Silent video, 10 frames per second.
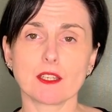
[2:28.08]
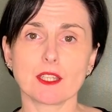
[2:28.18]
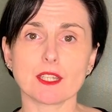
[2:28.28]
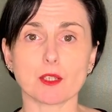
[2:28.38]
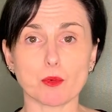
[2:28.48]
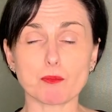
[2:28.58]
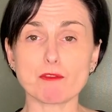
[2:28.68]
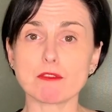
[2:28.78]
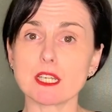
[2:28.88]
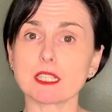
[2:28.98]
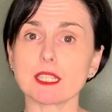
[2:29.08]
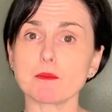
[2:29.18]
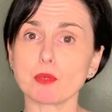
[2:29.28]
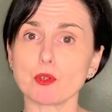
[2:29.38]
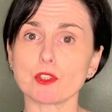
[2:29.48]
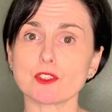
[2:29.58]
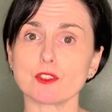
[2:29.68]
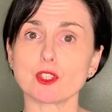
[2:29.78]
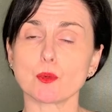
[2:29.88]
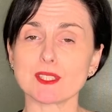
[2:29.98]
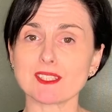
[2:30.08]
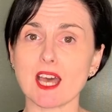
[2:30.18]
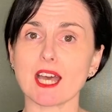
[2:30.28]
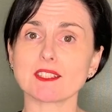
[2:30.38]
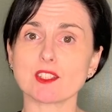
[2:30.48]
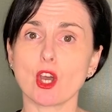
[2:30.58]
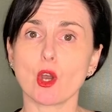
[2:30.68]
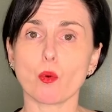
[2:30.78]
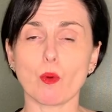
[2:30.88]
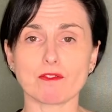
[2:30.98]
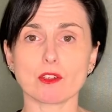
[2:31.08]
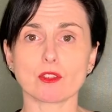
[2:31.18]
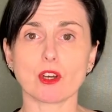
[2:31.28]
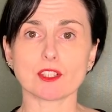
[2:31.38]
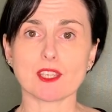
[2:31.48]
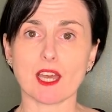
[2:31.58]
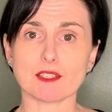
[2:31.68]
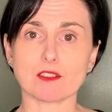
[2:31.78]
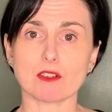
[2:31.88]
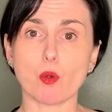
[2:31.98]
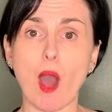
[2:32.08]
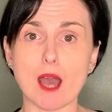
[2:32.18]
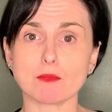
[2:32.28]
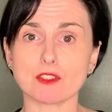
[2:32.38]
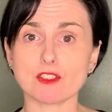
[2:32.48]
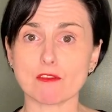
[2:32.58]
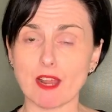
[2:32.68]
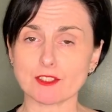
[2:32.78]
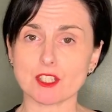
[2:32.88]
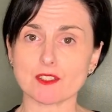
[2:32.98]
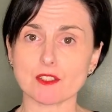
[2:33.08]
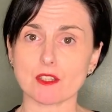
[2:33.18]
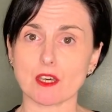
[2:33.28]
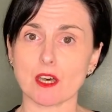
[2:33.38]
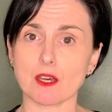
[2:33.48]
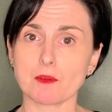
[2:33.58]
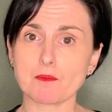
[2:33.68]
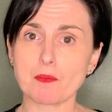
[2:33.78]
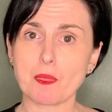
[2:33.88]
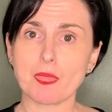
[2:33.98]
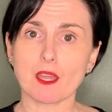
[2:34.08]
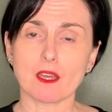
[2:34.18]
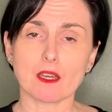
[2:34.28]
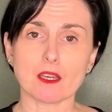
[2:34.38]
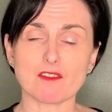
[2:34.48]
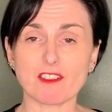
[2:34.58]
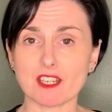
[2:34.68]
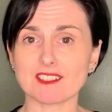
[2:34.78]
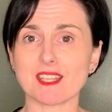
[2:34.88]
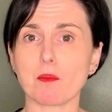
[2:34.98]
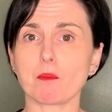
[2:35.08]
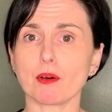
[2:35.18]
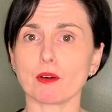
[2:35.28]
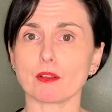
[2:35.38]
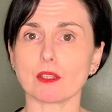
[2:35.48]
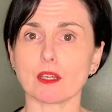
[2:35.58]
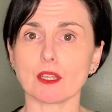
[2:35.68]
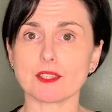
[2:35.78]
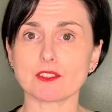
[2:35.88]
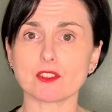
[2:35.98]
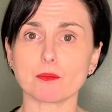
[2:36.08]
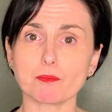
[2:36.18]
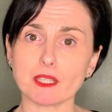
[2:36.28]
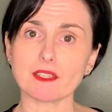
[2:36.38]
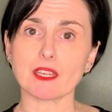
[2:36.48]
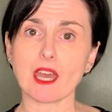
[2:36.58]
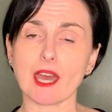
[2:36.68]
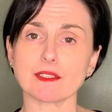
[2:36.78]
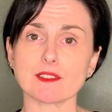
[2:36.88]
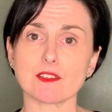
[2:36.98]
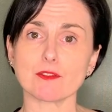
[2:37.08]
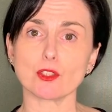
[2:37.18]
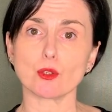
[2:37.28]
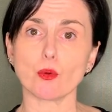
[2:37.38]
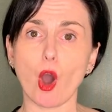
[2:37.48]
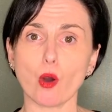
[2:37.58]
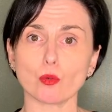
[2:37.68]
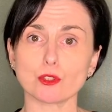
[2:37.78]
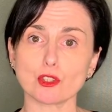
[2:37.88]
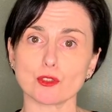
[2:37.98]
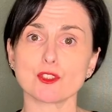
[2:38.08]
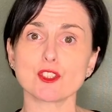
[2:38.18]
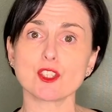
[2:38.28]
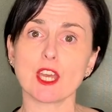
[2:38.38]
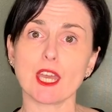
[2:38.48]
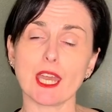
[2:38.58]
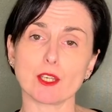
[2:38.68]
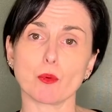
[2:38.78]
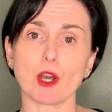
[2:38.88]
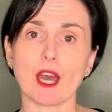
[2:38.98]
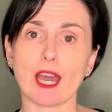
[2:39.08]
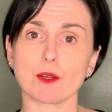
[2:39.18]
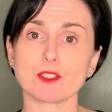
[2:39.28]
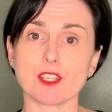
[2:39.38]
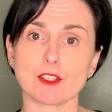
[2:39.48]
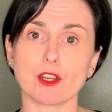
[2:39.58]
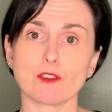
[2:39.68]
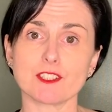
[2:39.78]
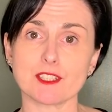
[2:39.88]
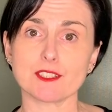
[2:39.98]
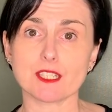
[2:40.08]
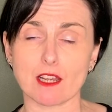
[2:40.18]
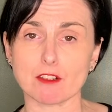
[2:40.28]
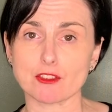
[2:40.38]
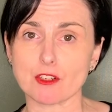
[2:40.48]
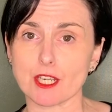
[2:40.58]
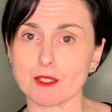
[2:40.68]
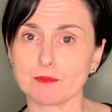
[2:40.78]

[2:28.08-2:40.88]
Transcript: then it will be really important to assess whether or not it has a requirement to register there. For example, this could be the case if you hold goods in a warehouse in an overseas territory.